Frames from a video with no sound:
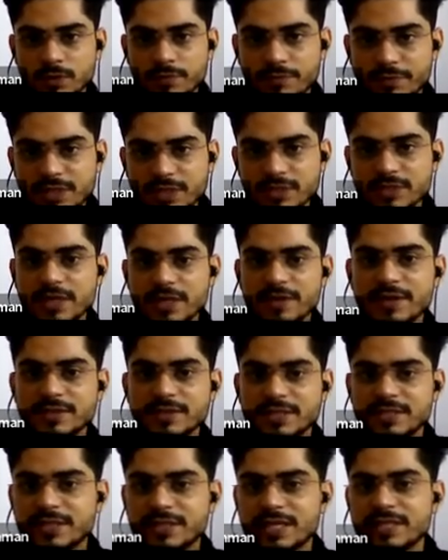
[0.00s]
Means the
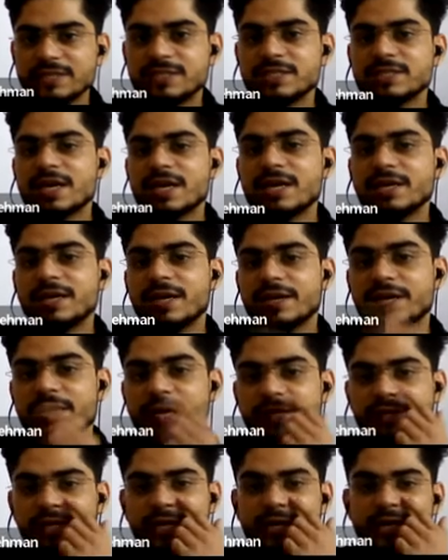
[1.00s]
resistances are
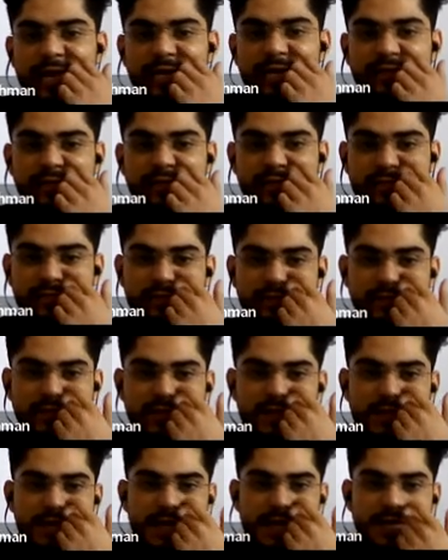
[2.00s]
connected like this.
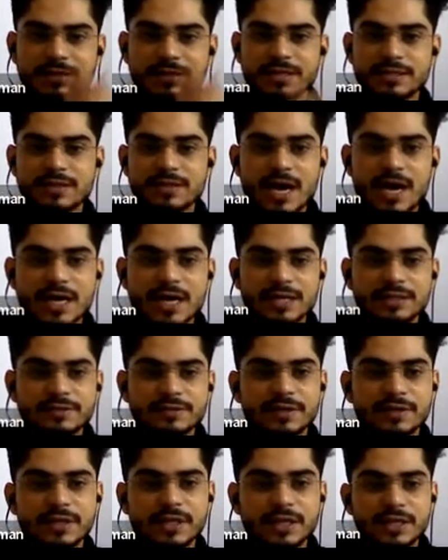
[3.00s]
And this
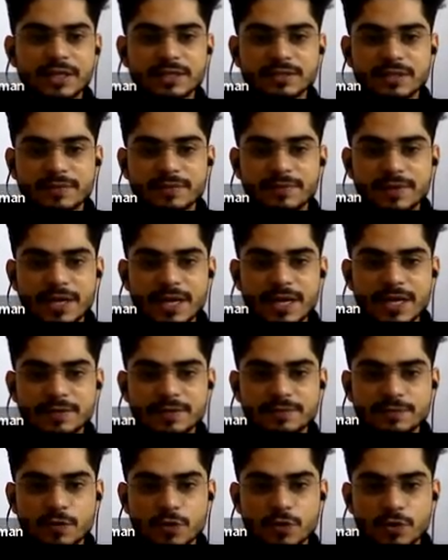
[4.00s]
R3 is given as
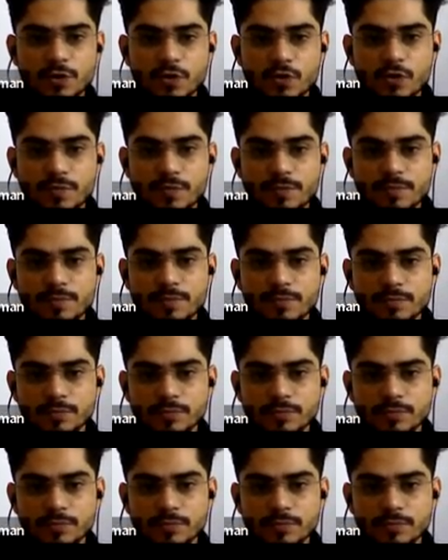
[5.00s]
4 ohm.